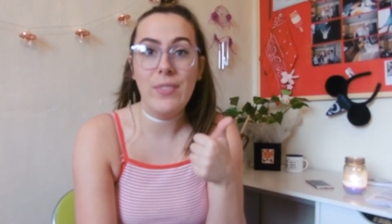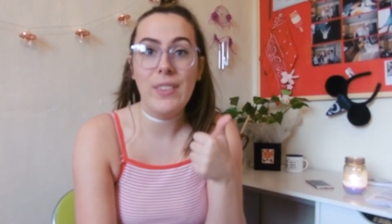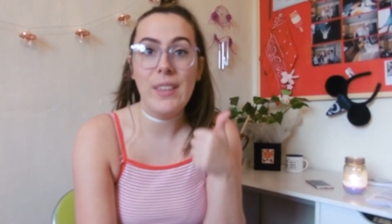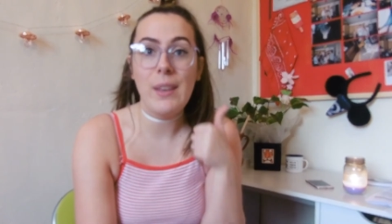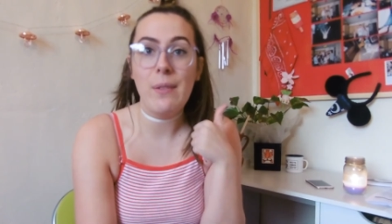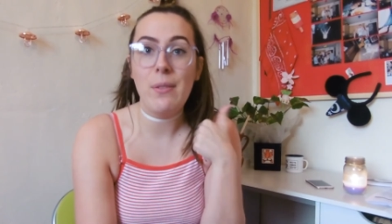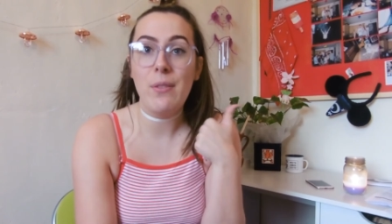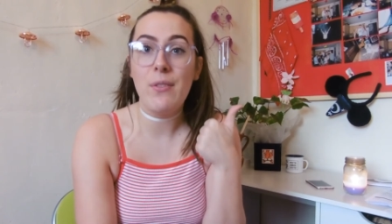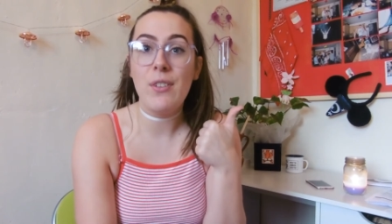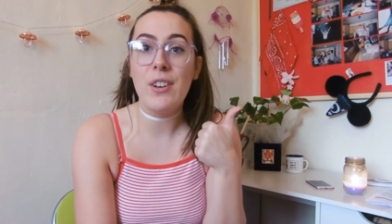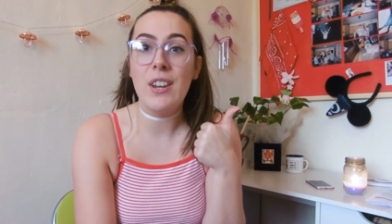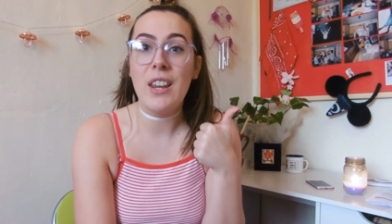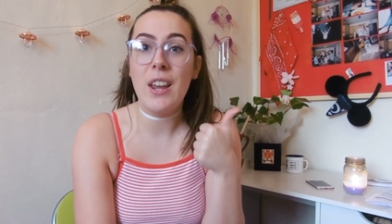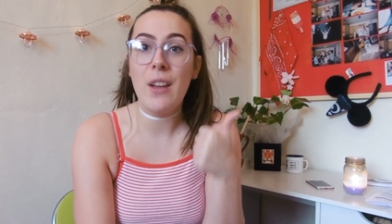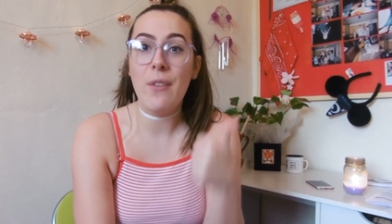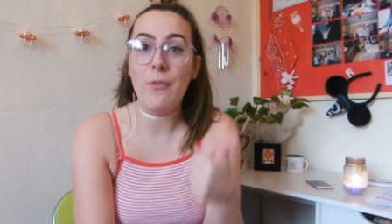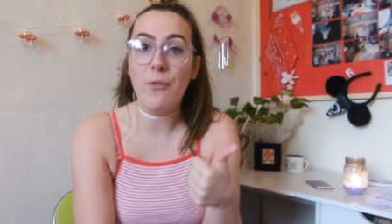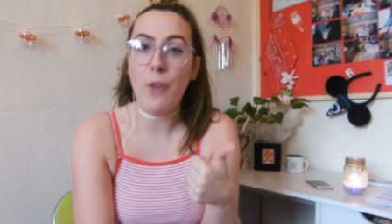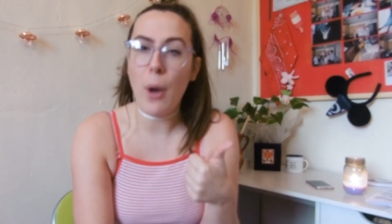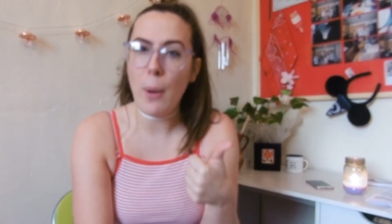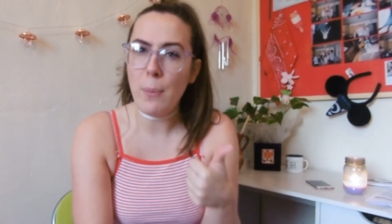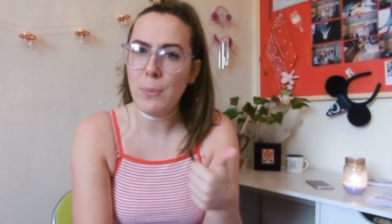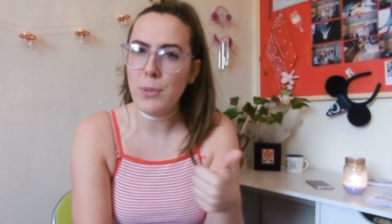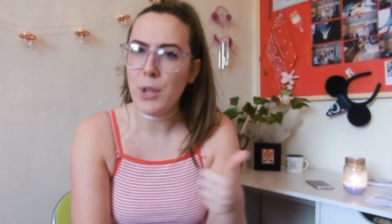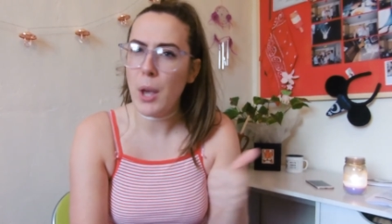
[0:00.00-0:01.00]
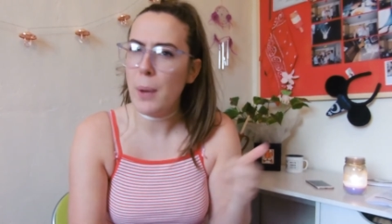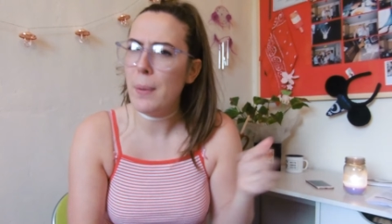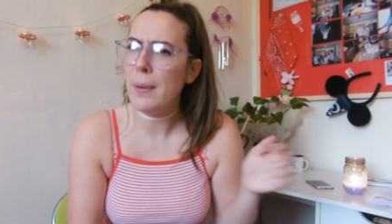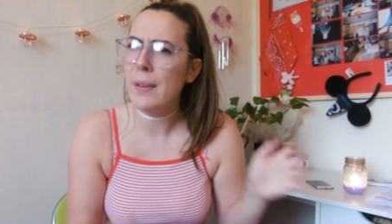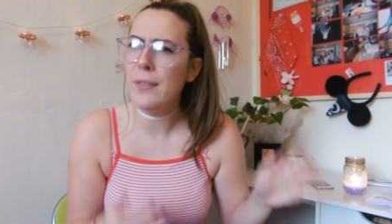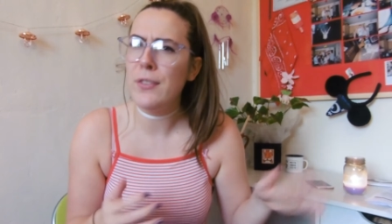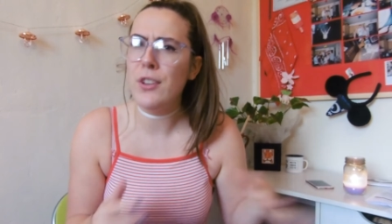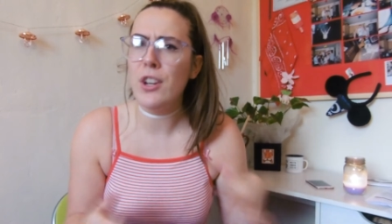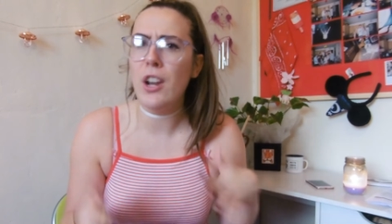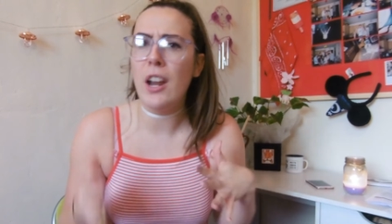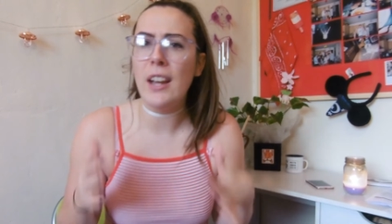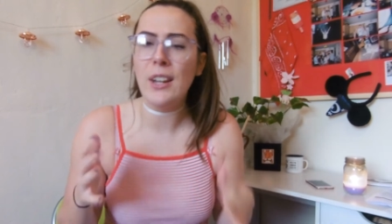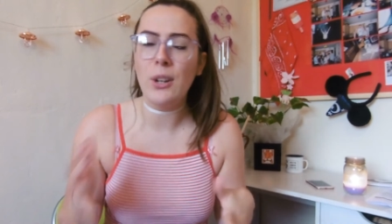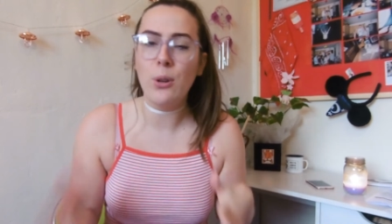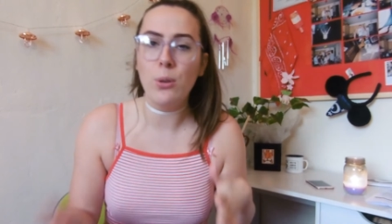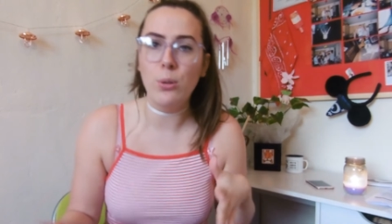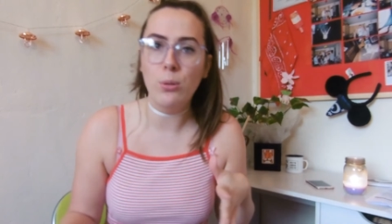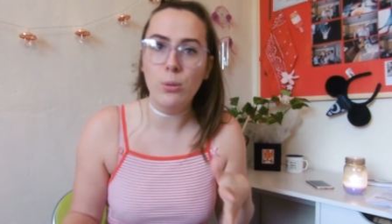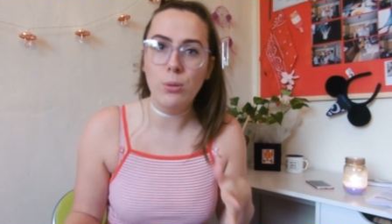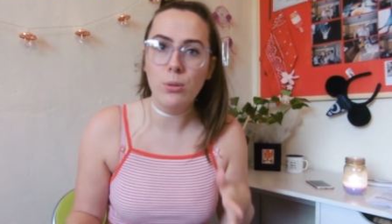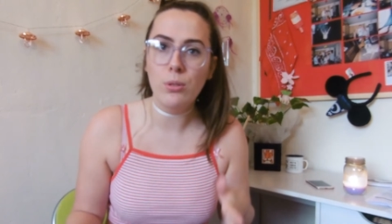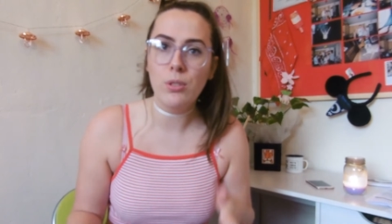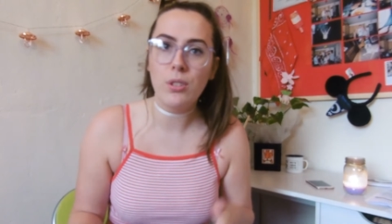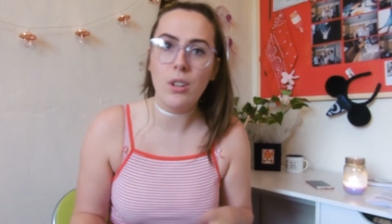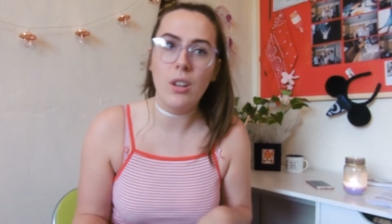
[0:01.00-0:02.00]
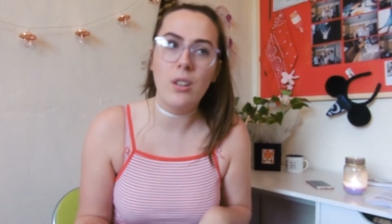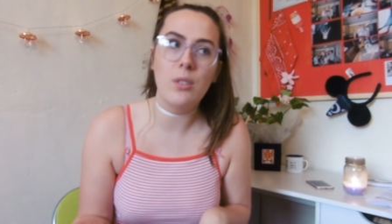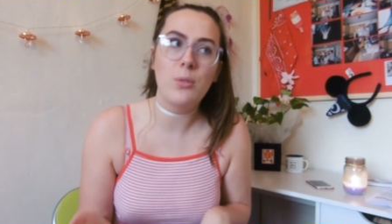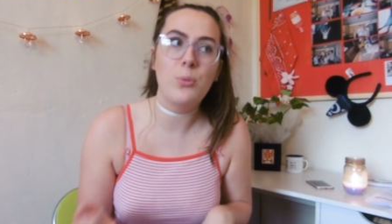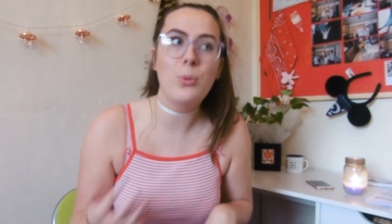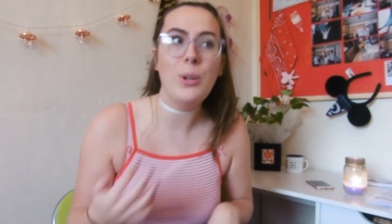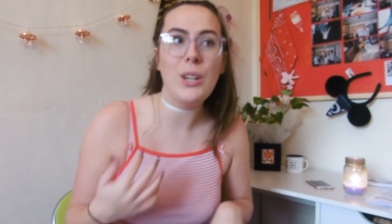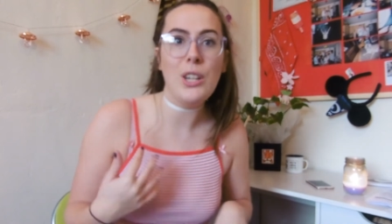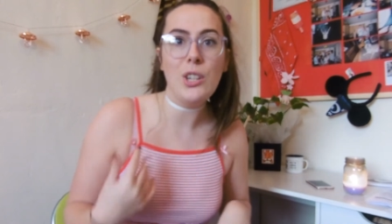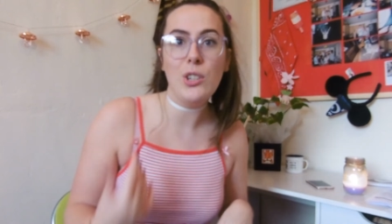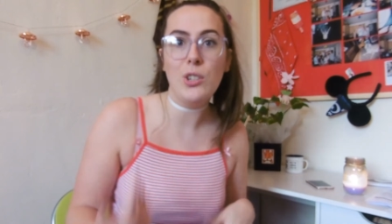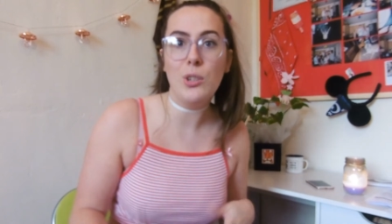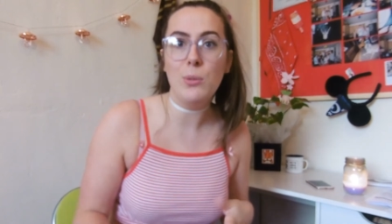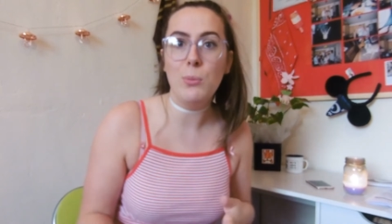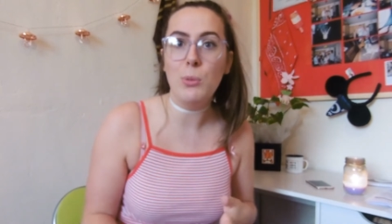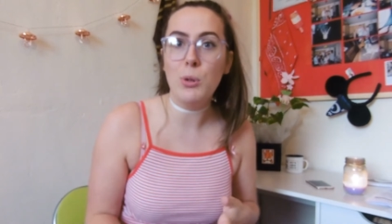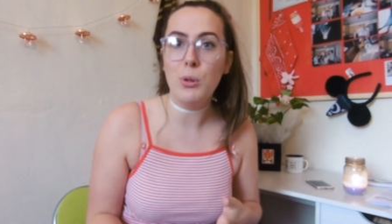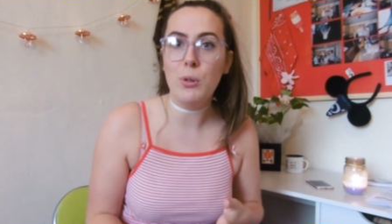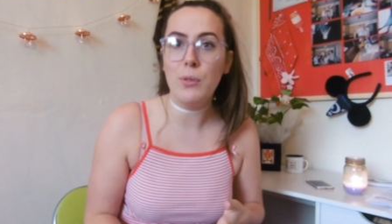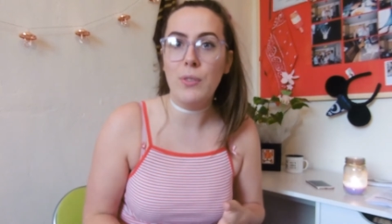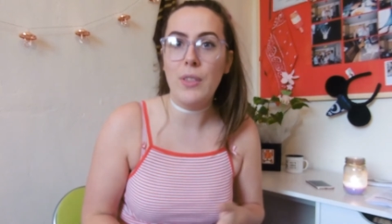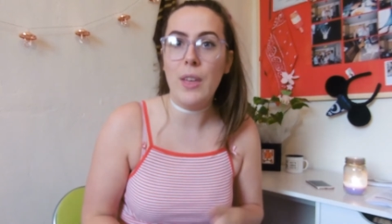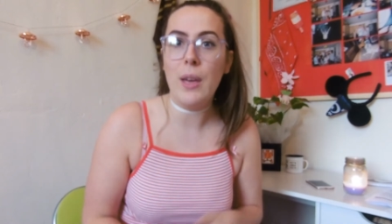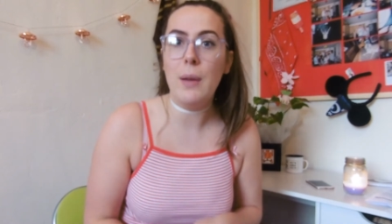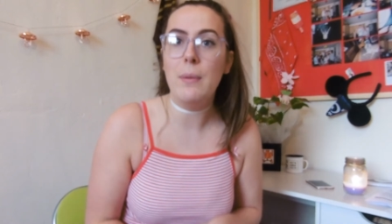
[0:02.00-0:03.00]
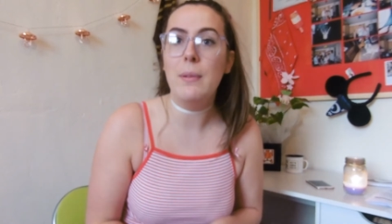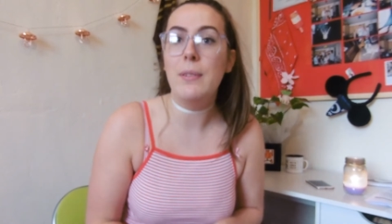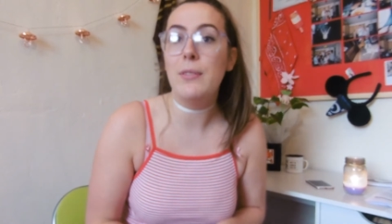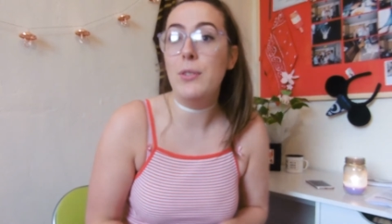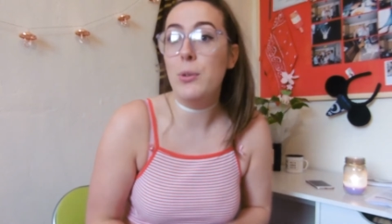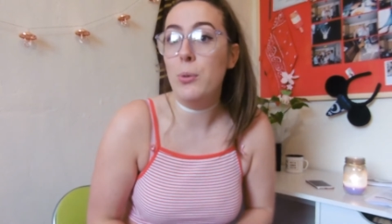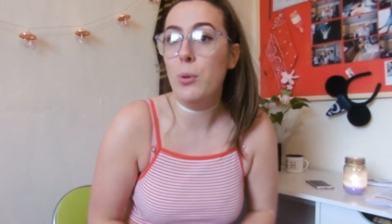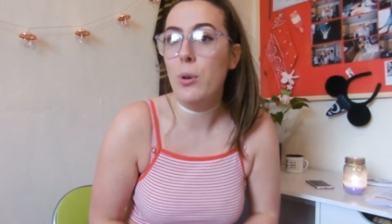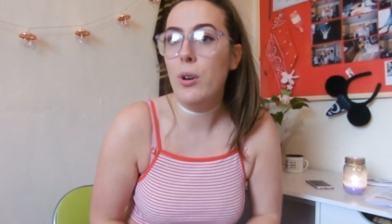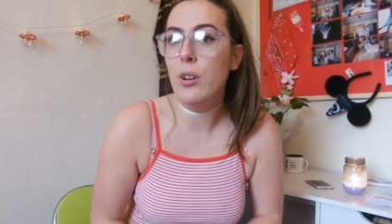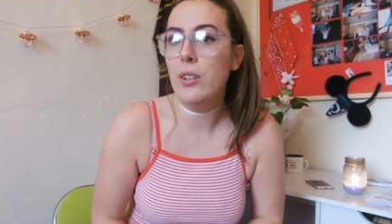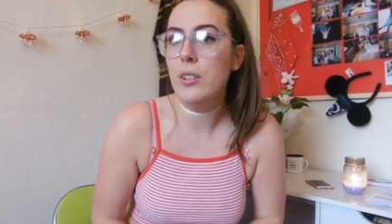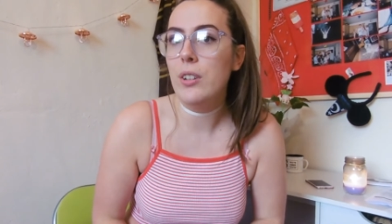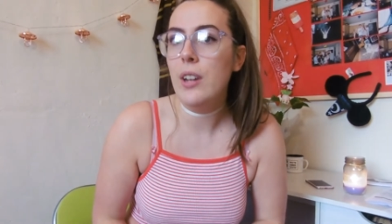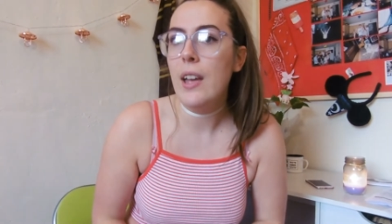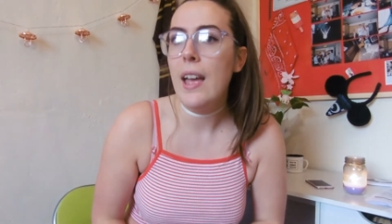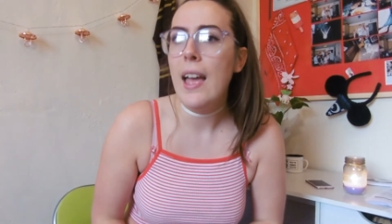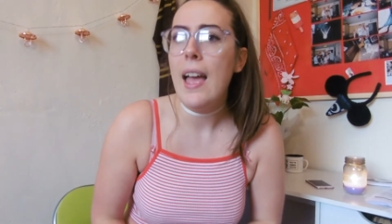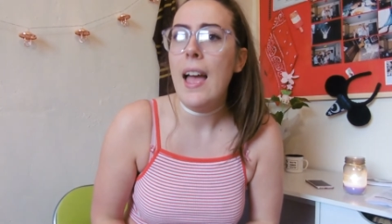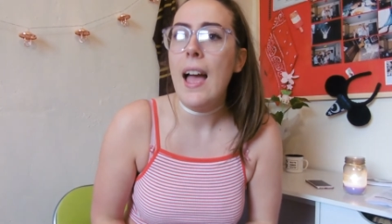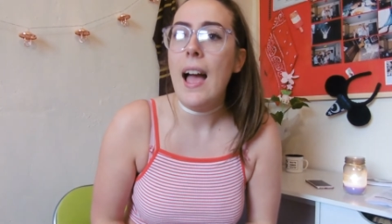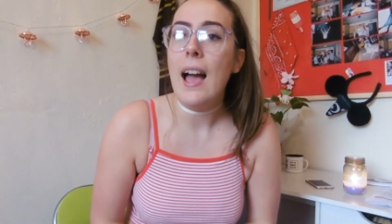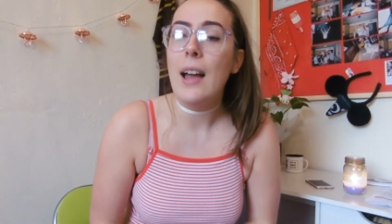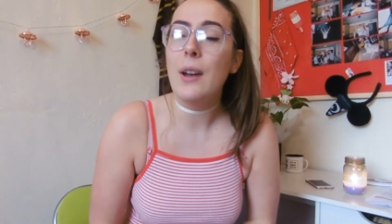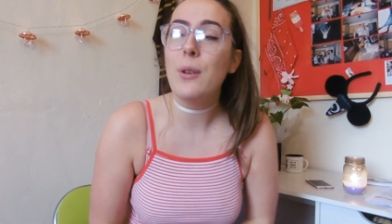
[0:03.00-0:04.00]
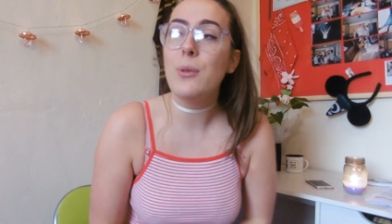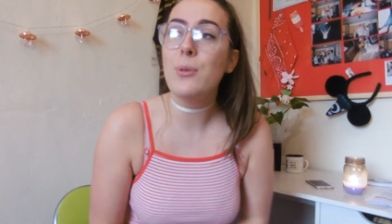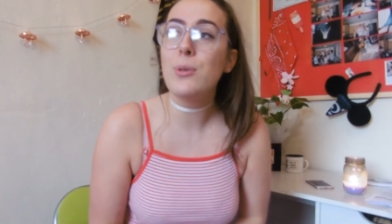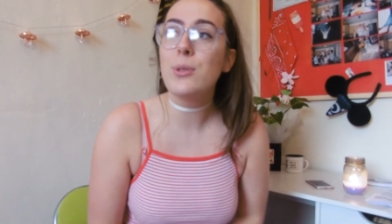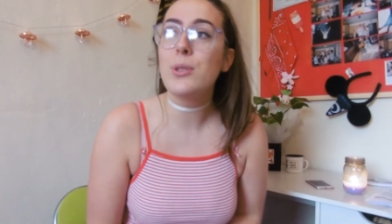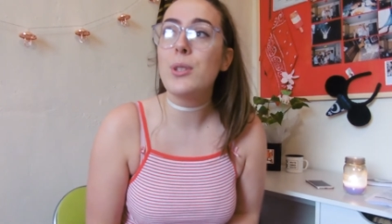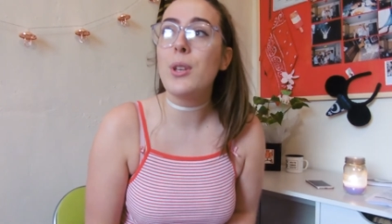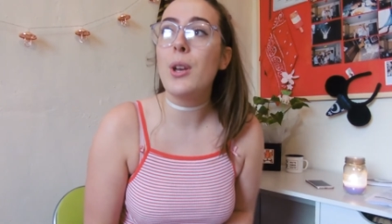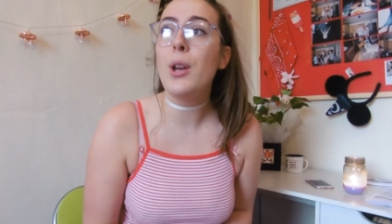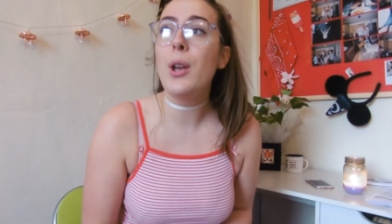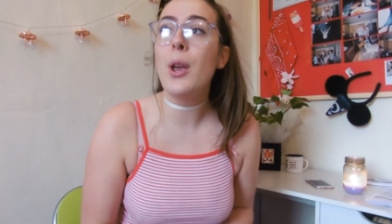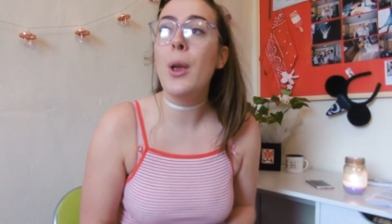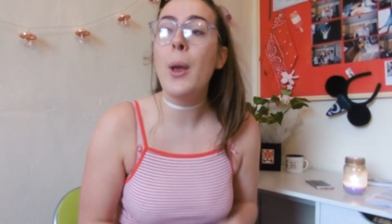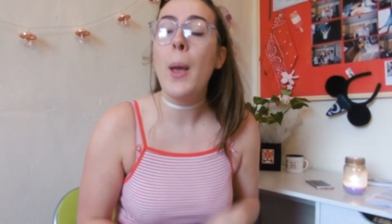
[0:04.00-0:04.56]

Give the video a thumbs up if you like hauls because we can do more of them if you want and also